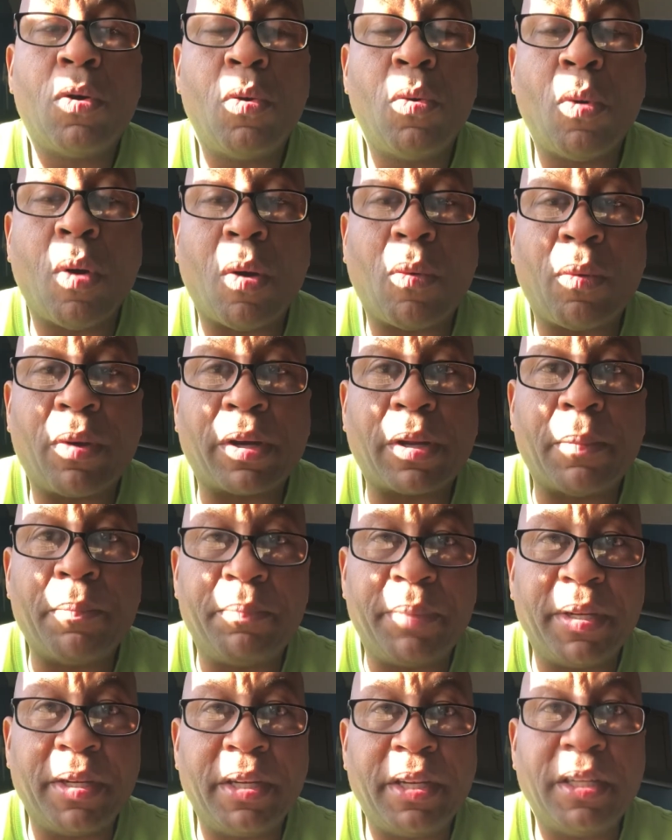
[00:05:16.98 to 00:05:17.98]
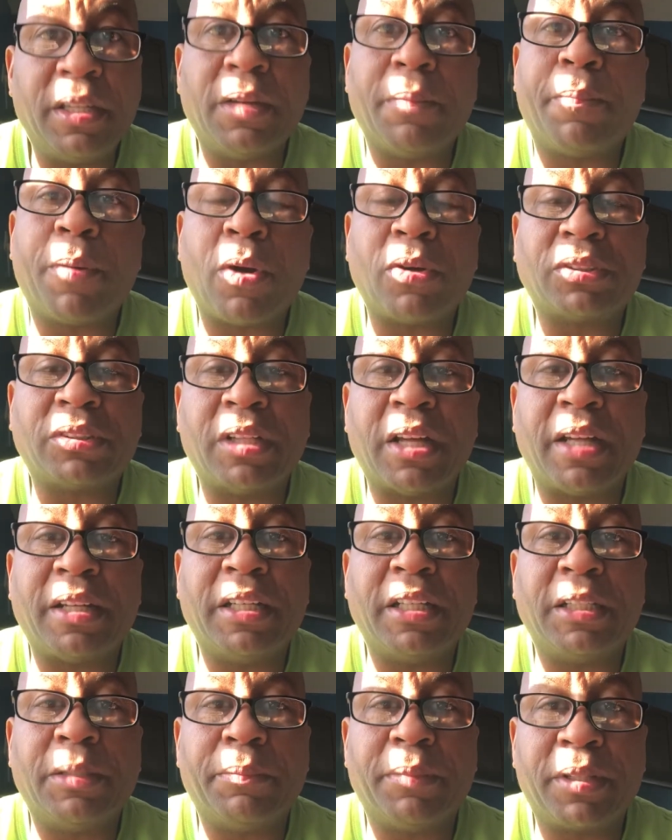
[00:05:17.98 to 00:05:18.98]
who I want to be, the person I
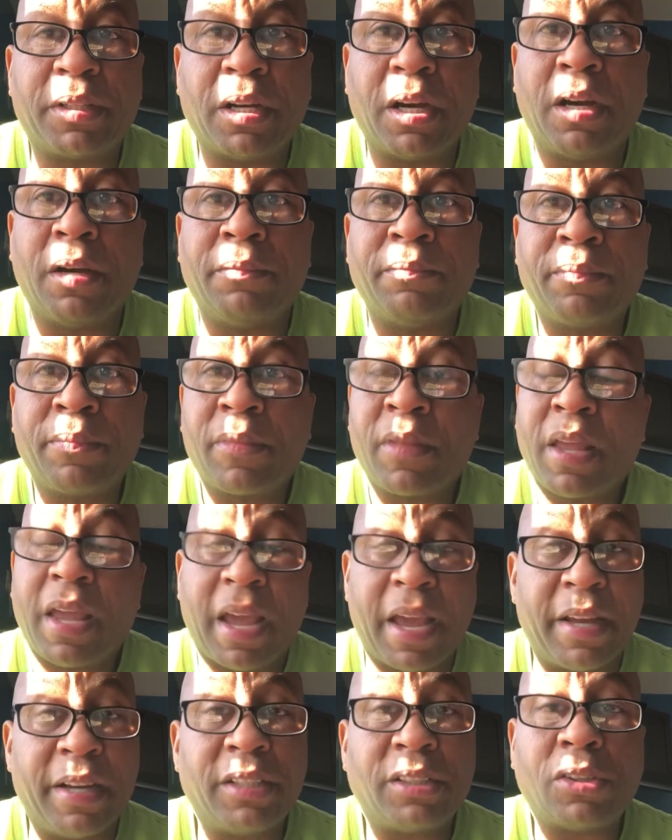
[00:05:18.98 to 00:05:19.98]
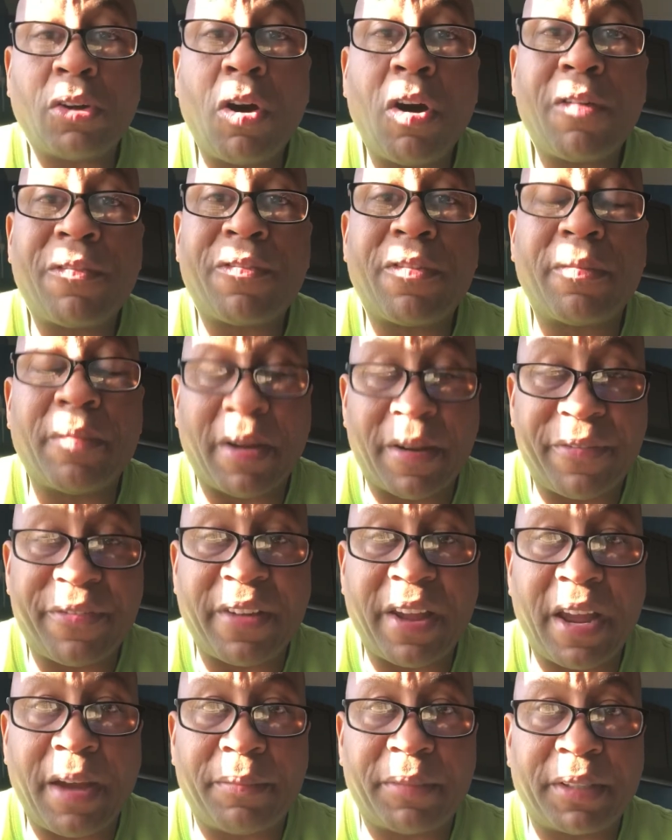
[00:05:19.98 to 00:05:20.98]
need to become. And it's all for my
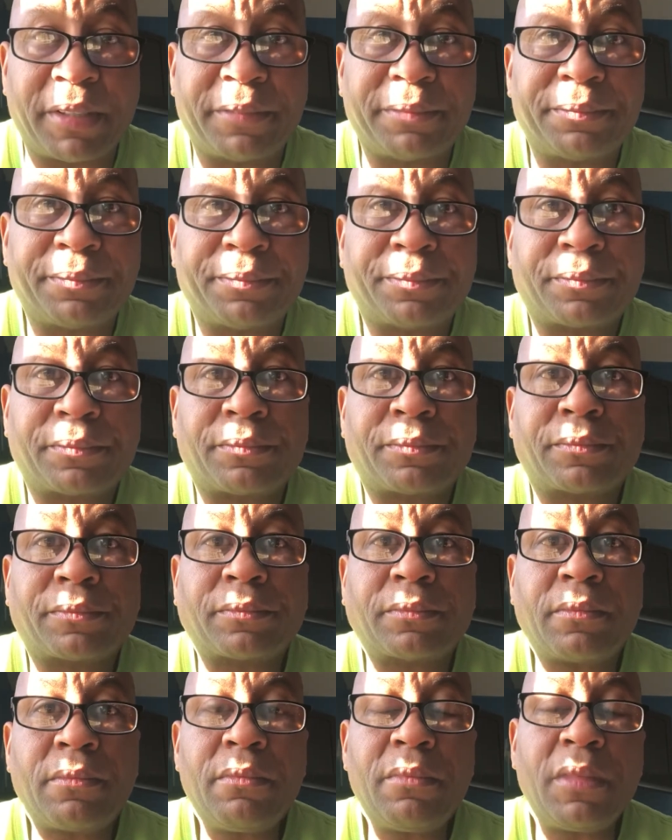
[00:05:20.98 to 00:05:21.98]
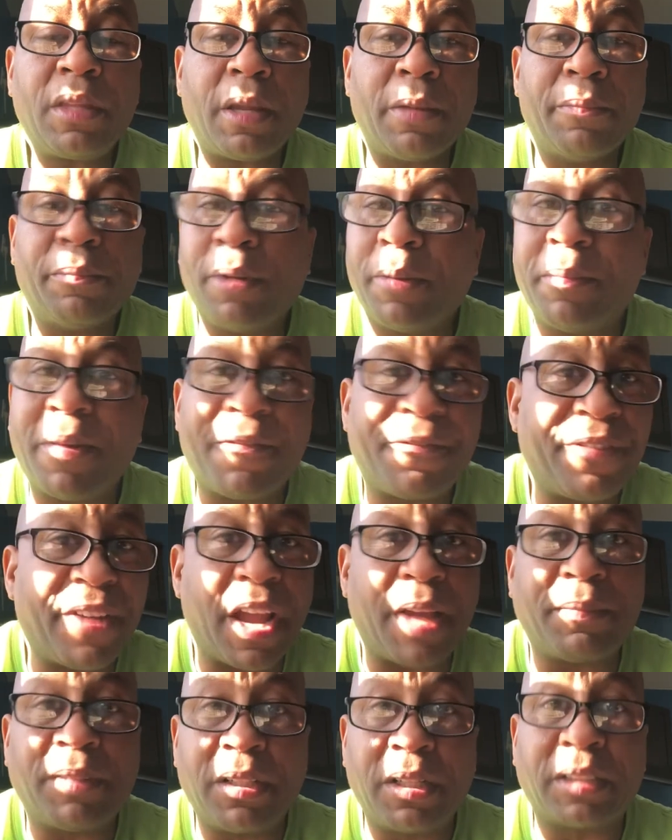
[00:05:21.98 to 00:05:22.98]
family. But my
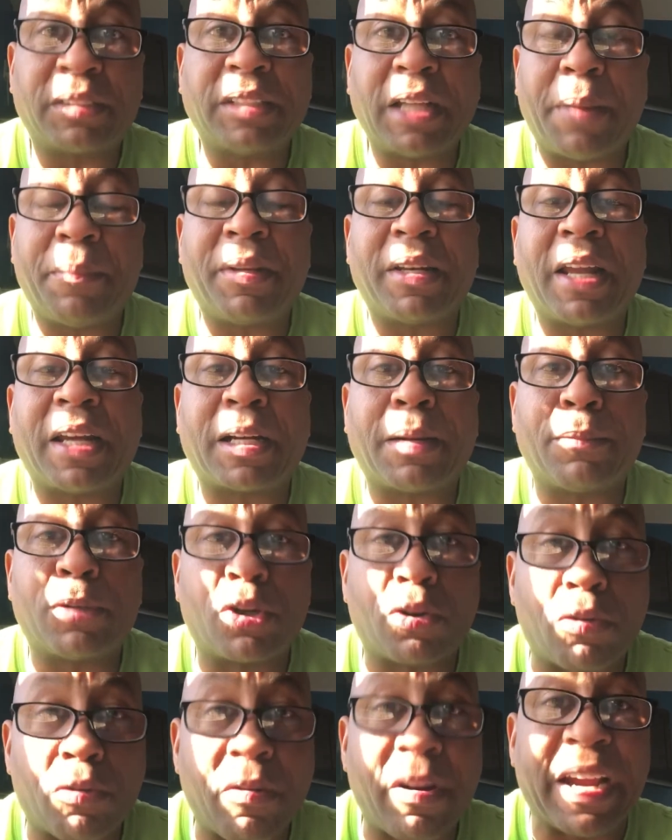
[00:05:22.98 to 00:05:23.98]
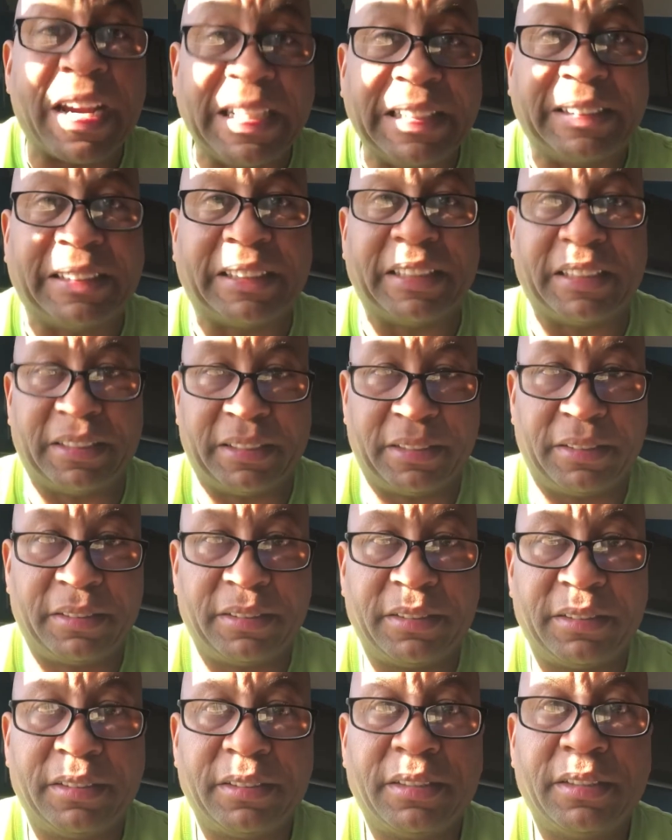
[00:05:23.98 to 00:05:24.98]
family looks at me like I'm crazy.
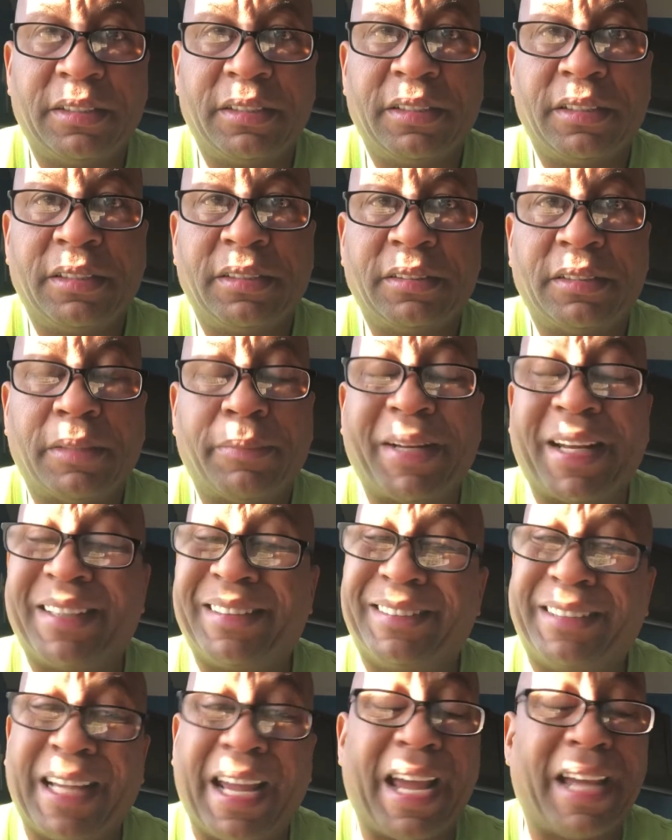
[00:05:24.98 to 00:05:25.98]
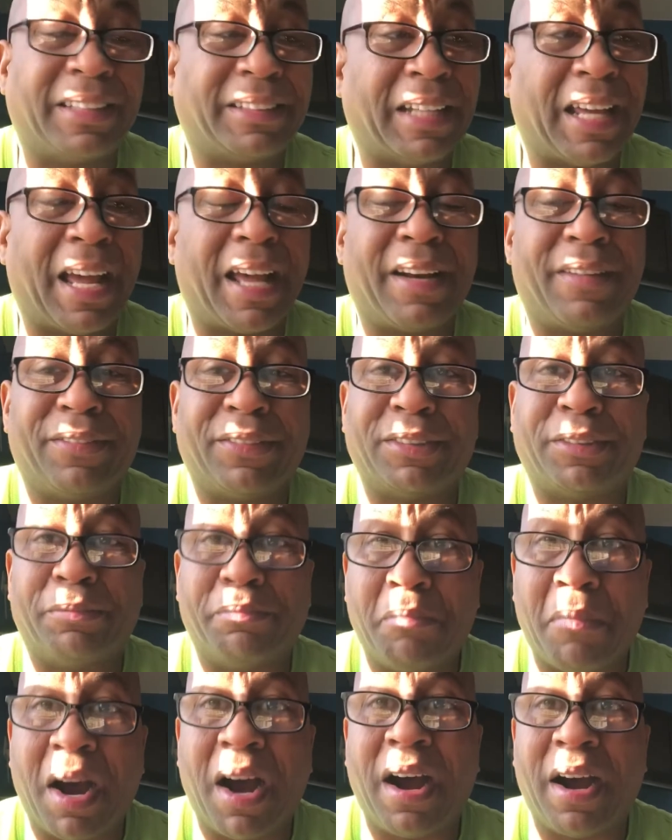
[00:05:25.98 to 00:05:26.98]
They're like, Dad's out of his
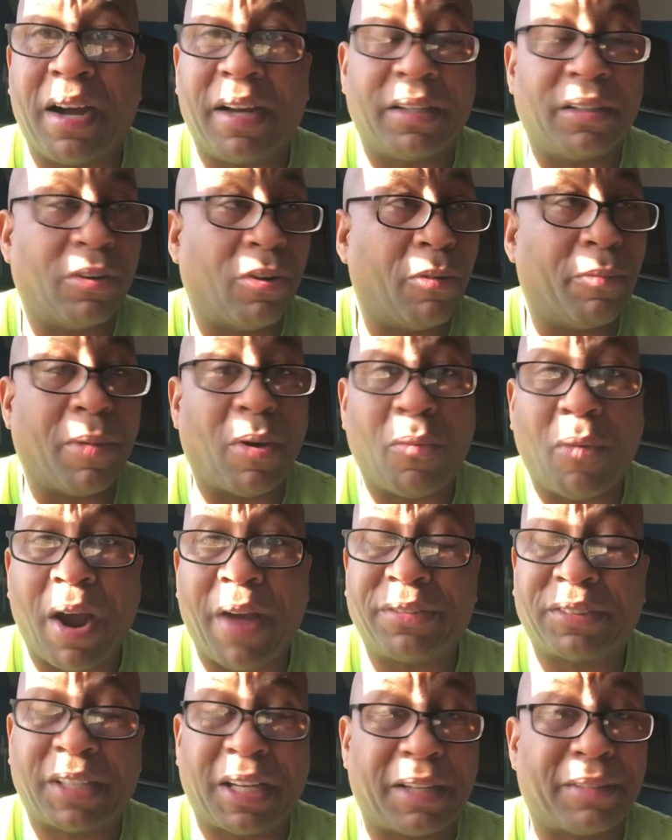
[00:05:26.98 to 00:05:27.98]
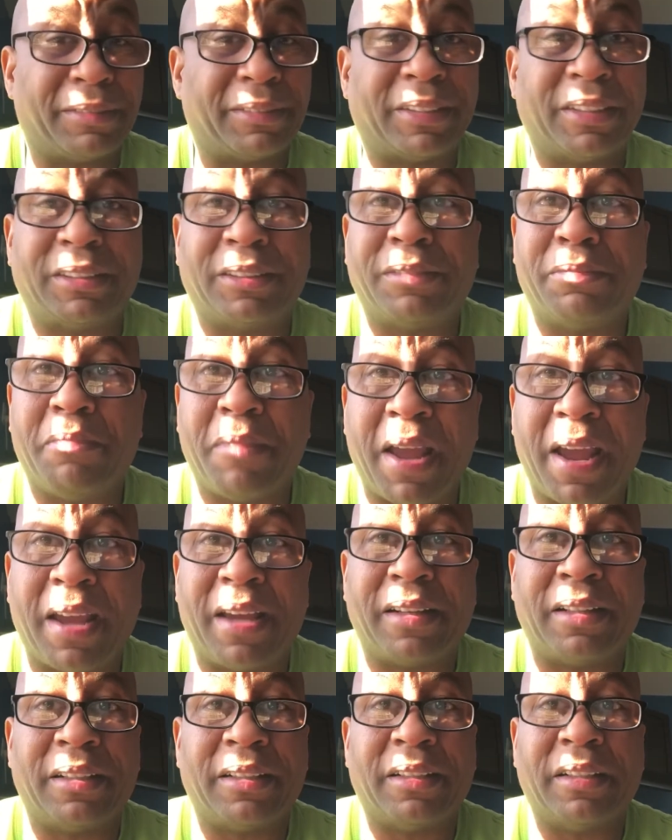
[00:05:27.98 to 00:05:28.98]
mind. Or my wife's like, this
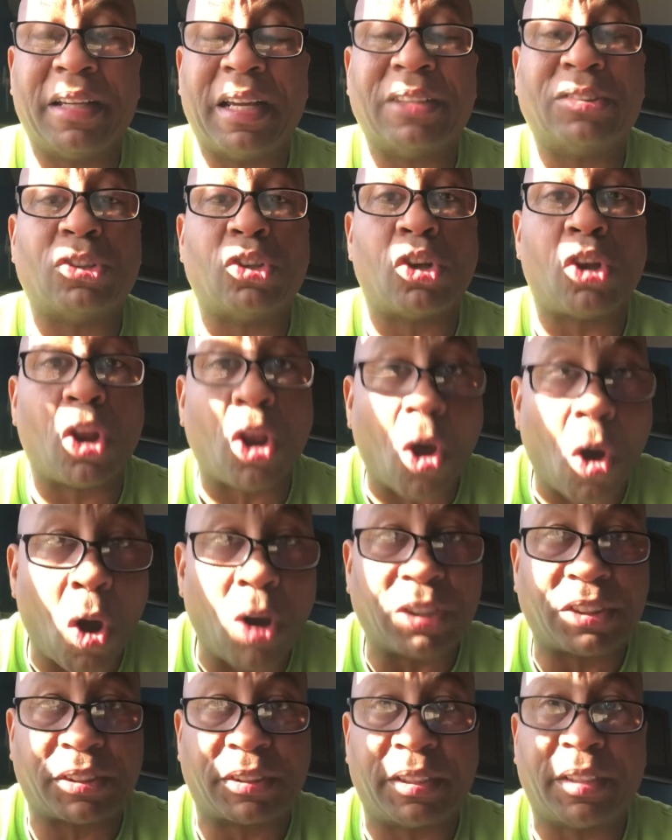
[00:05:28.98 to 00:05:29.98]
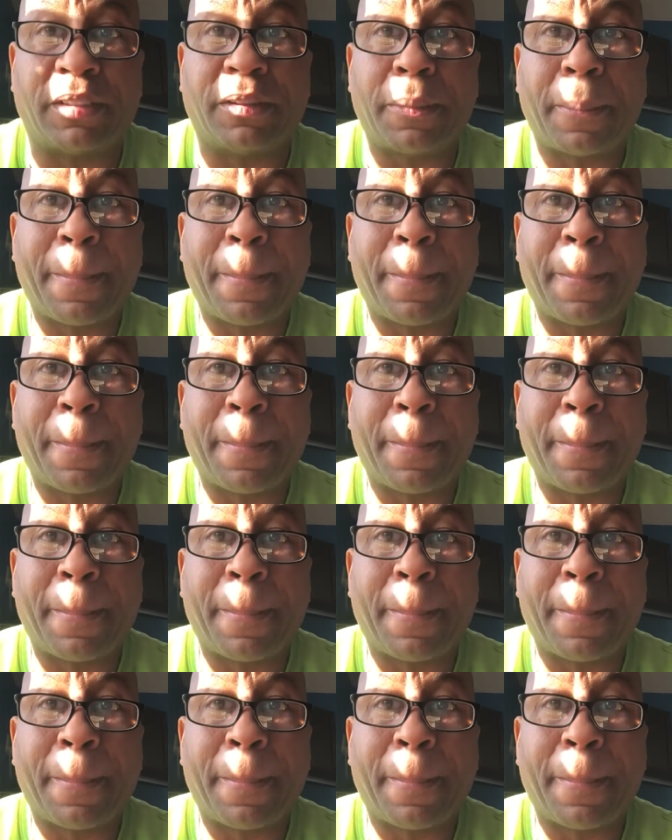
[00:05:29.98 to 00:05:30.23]
man has lost it.